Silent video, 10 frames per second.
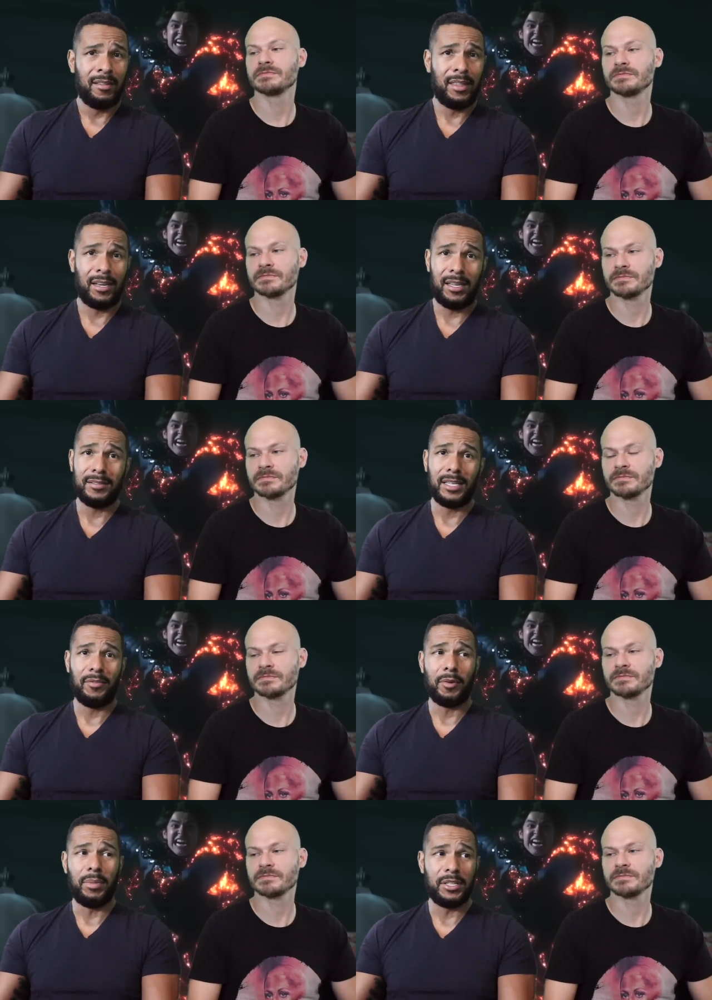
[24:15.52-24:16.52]
Speaker 1: that he's
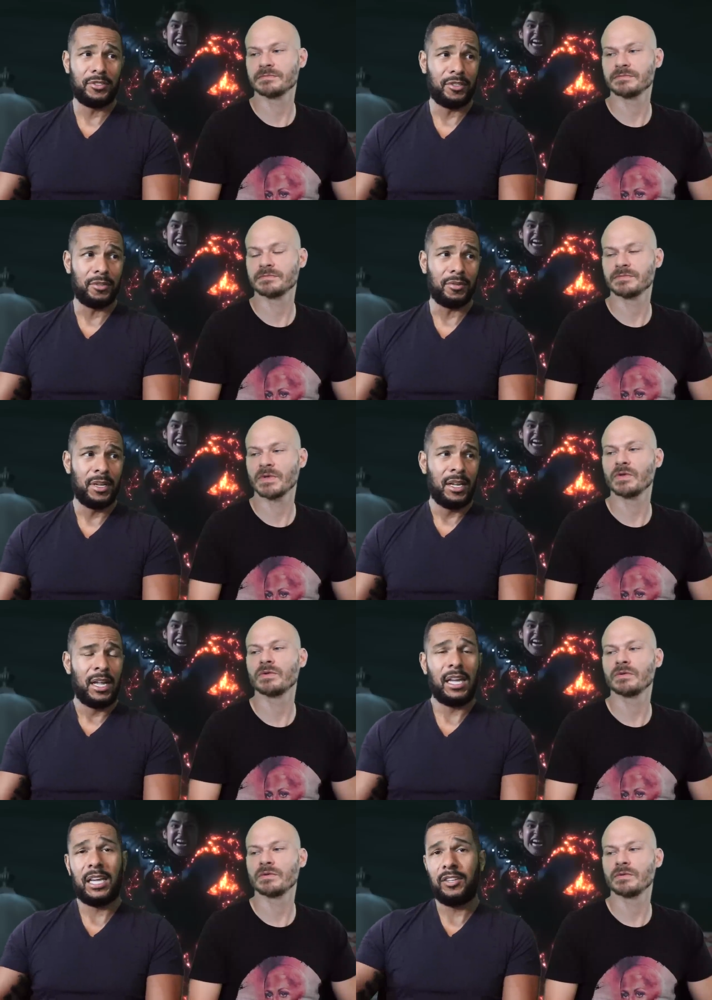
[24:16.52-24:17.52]
never been to?
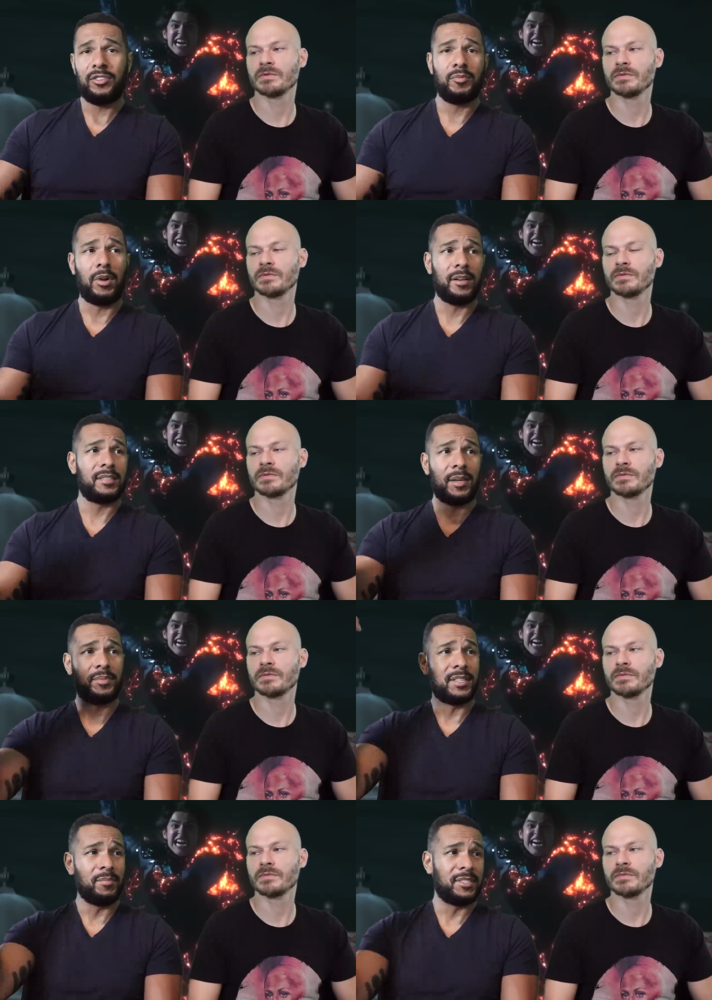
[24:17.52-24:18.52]
And he just walks
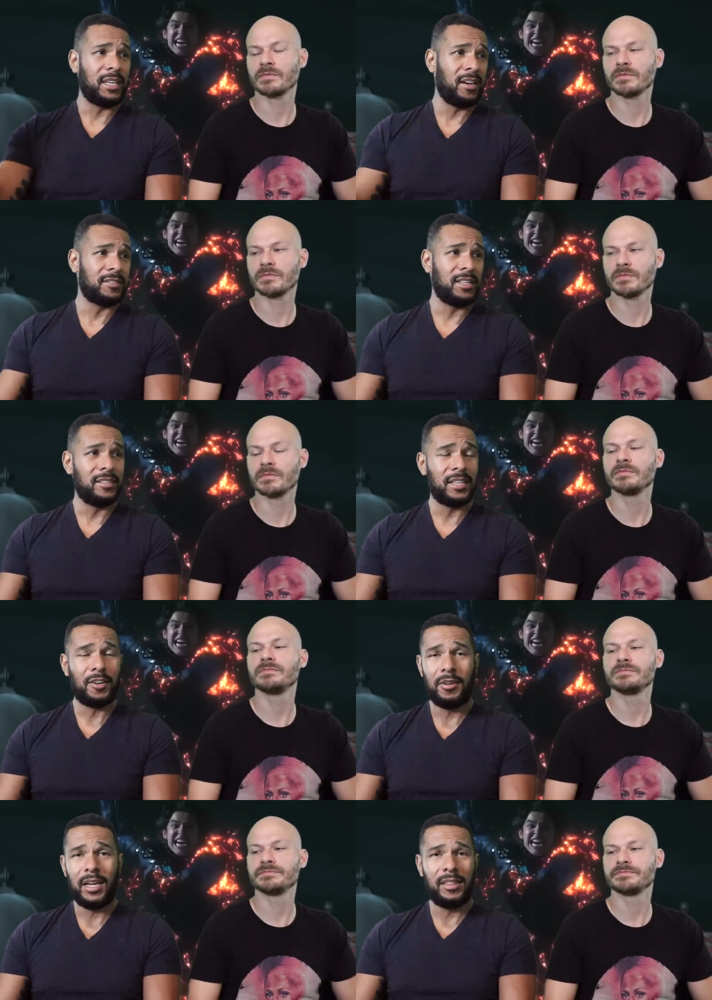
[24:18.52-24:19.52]
up some stairs and he's
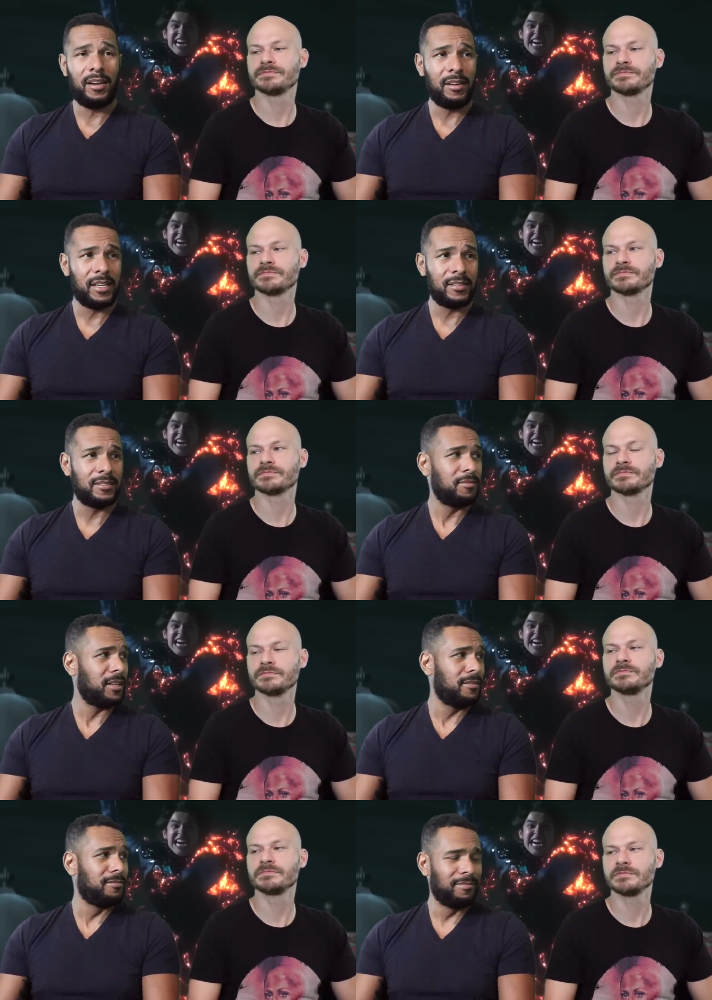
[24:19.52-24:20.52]
like, Oh, yeah, there he is.
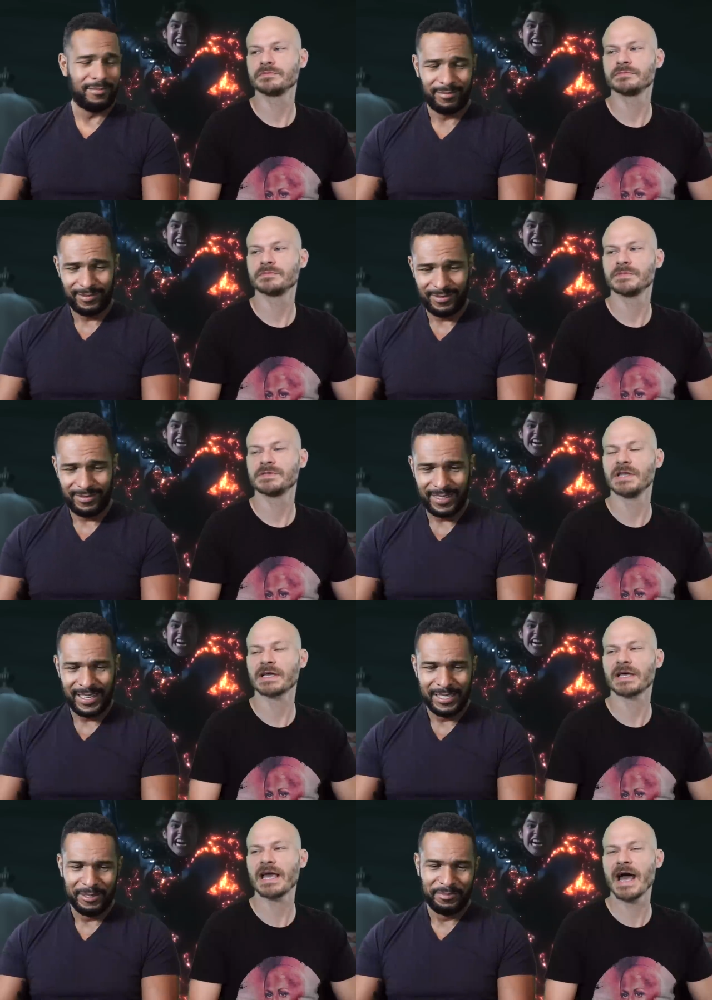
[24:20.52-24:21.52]
Mm-hmm
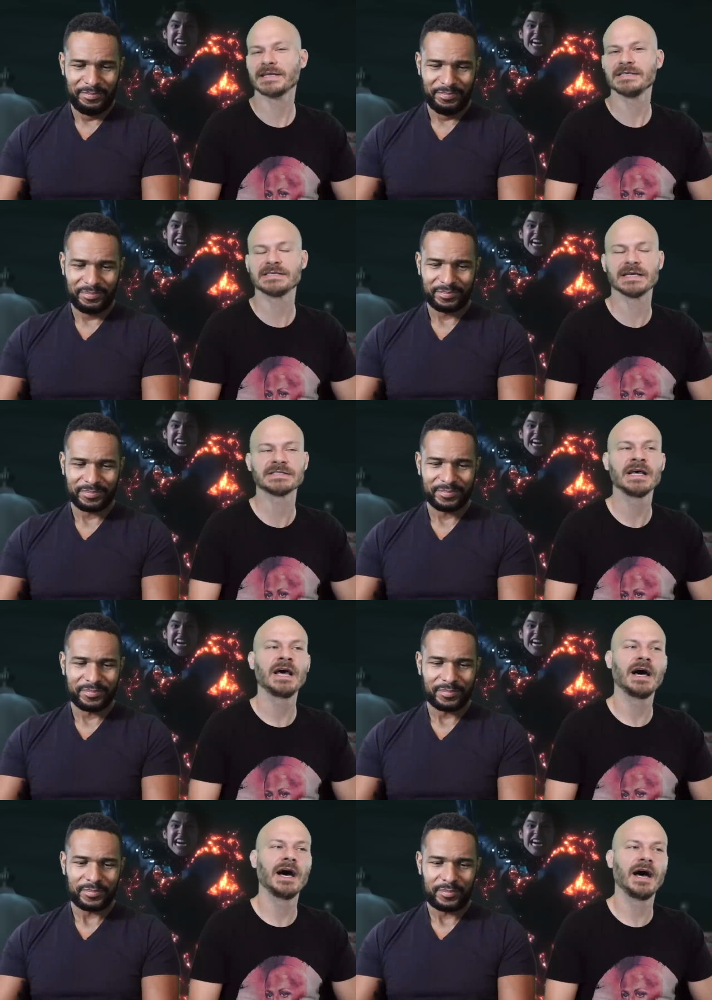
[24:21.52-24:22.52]
Speaker 2: like a cat, he says.
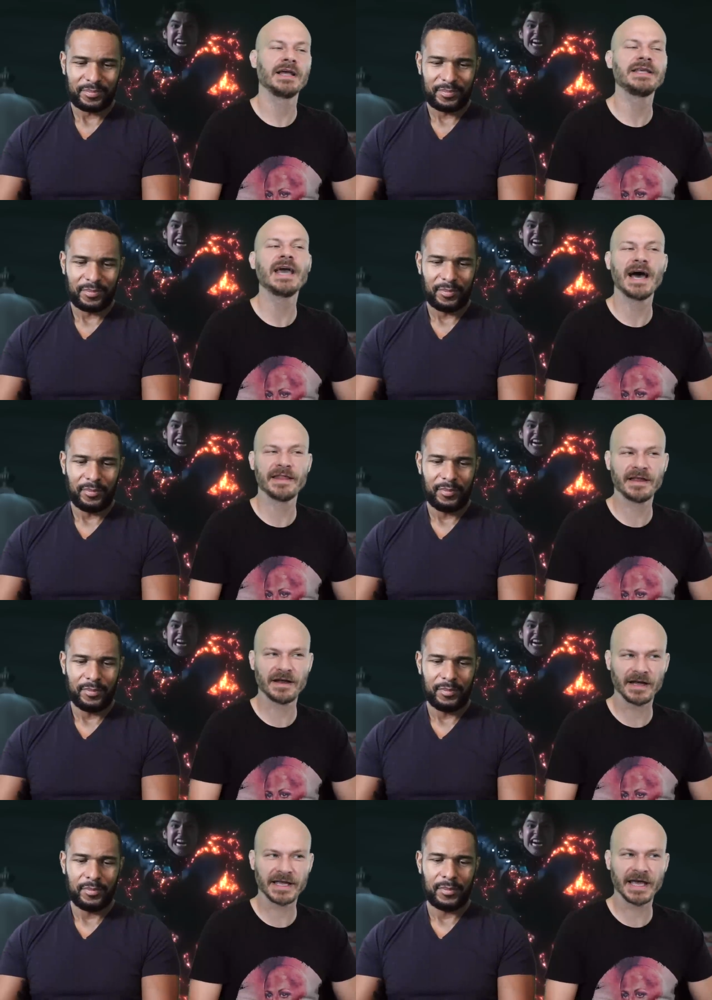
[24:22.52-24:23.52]
Uh, yeah,
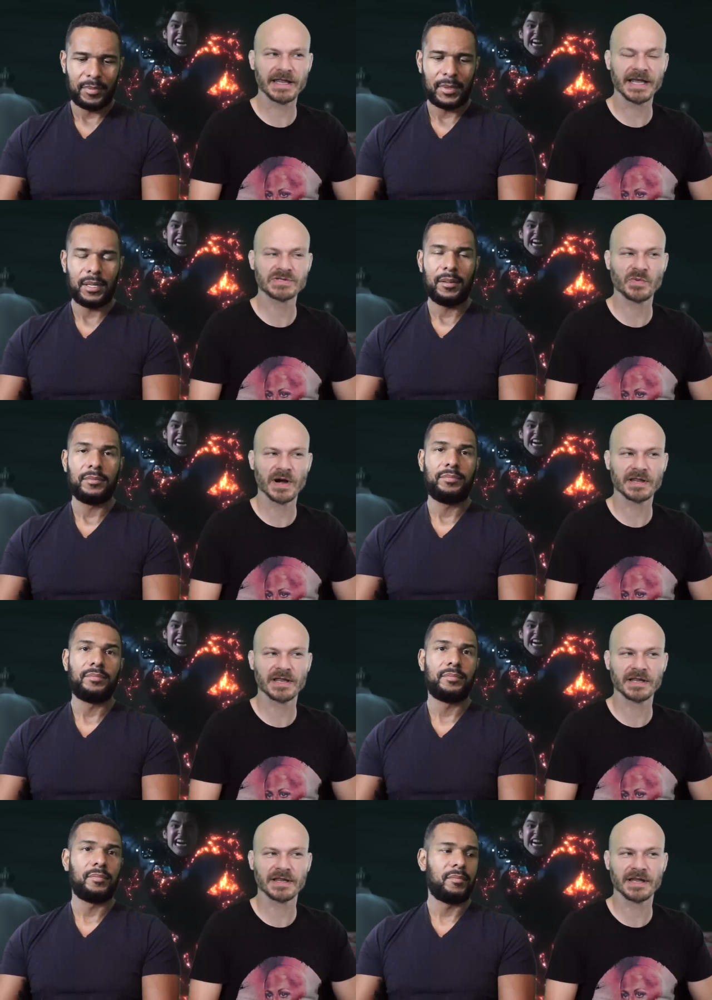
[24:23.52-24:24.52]
the, again, that's where
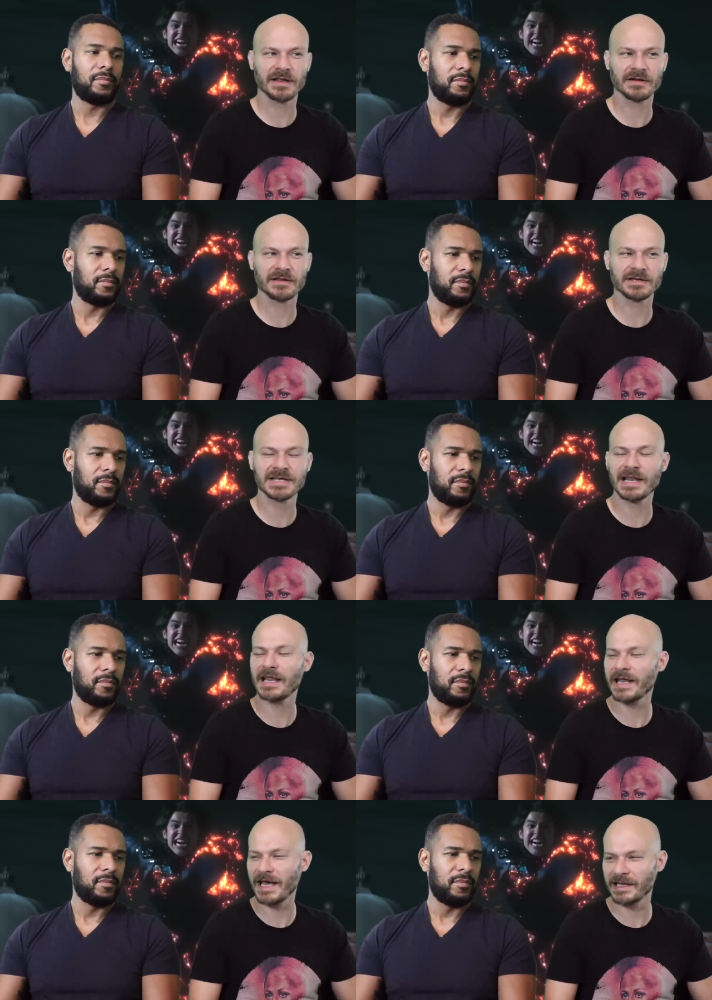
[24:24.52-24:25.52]
the, the there's not a
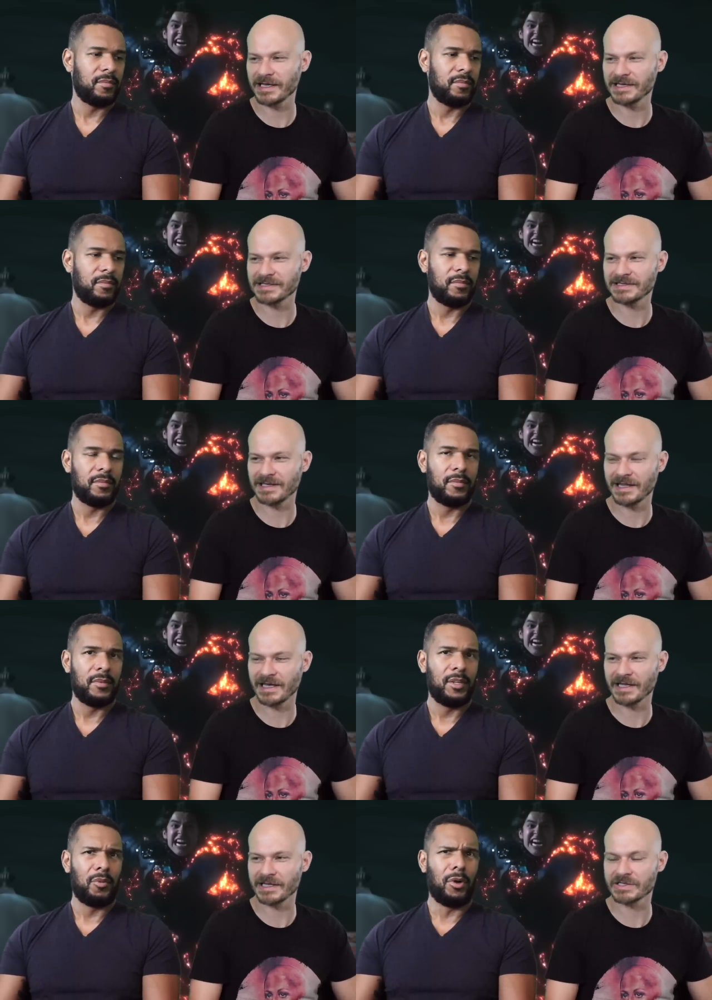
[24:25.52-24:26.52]
lot of elegance, I
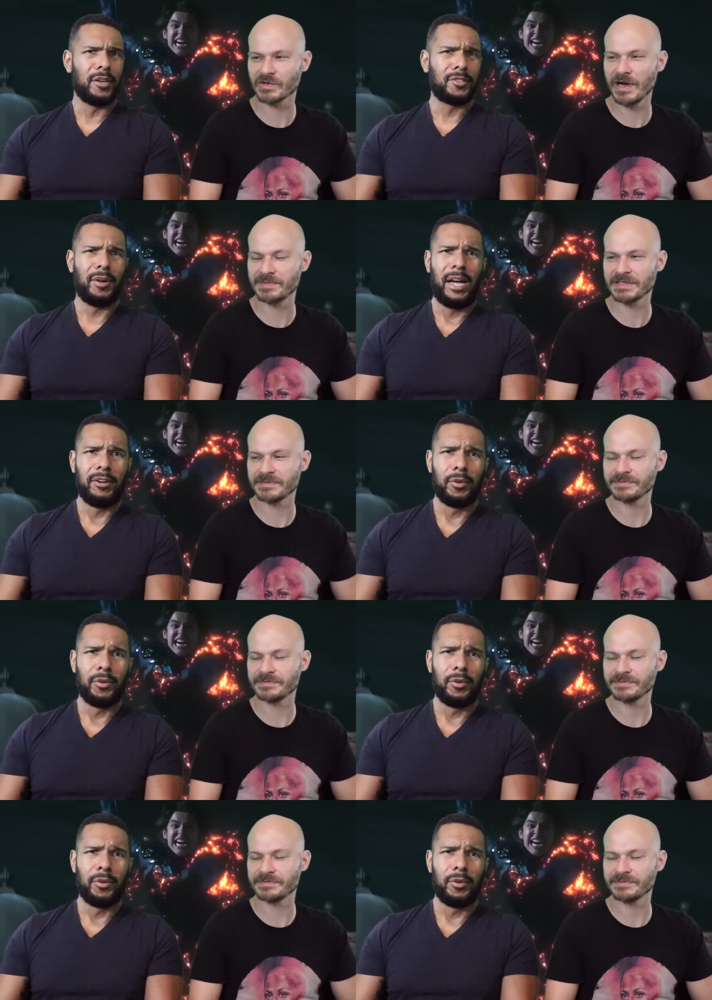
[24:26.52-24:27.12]
think, in this. Well, script. also,
Speaker 1: how